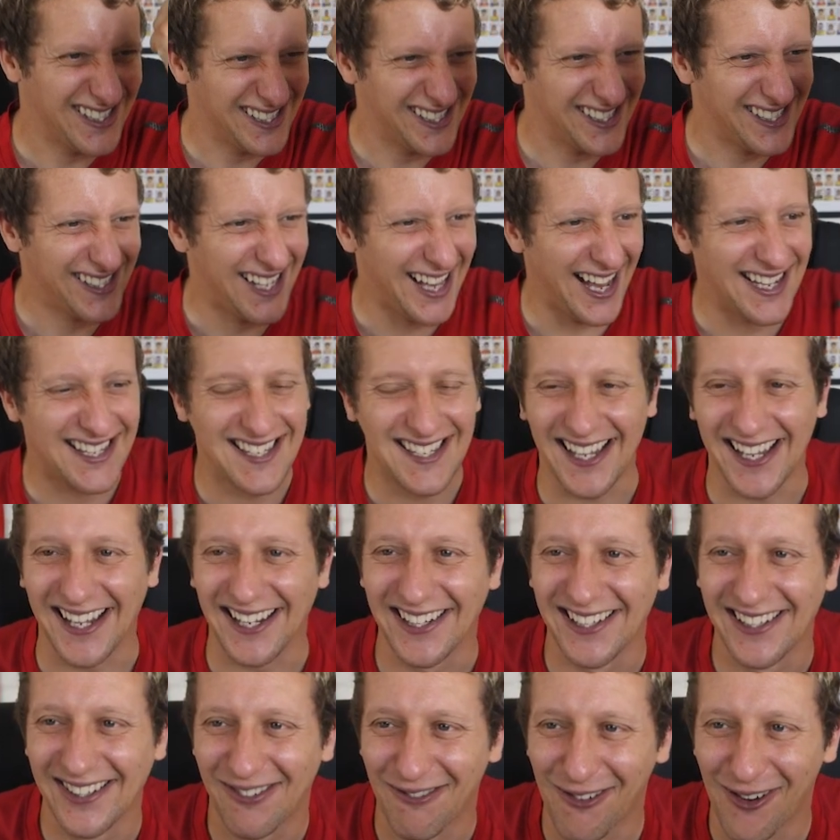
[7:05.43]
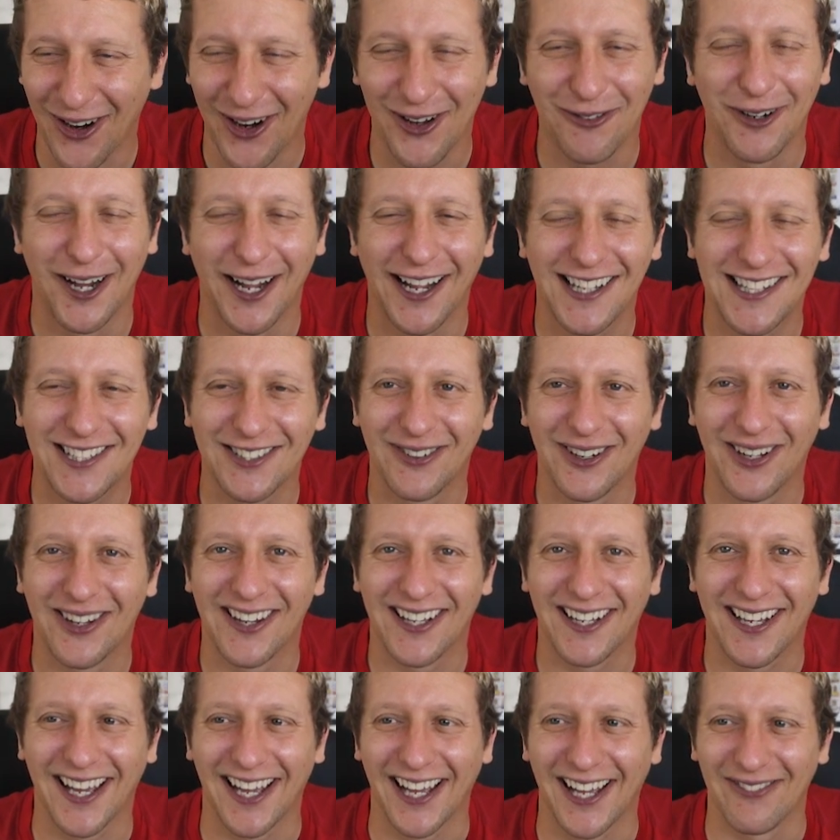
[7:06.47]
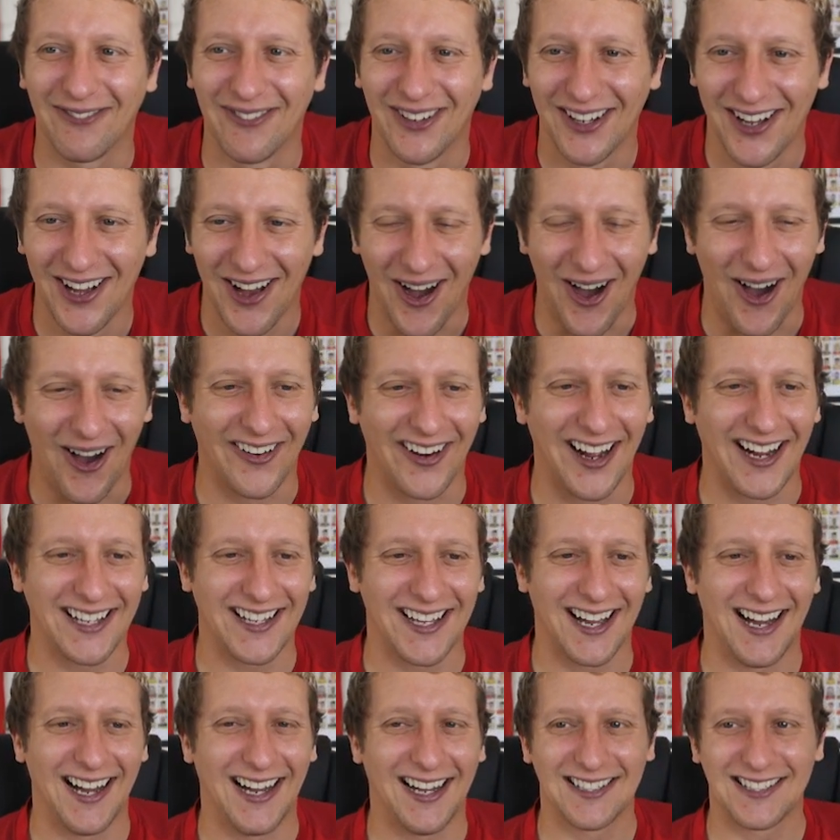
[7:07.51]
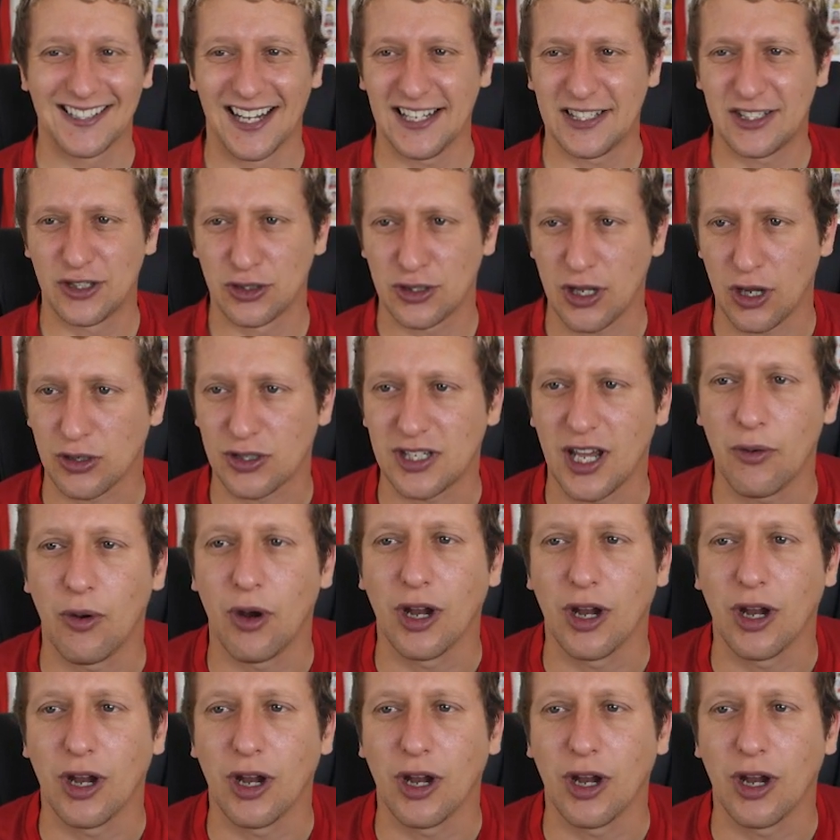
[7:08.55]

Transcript: Get in. What a way to win the game. All right, guys. Let's tell you what.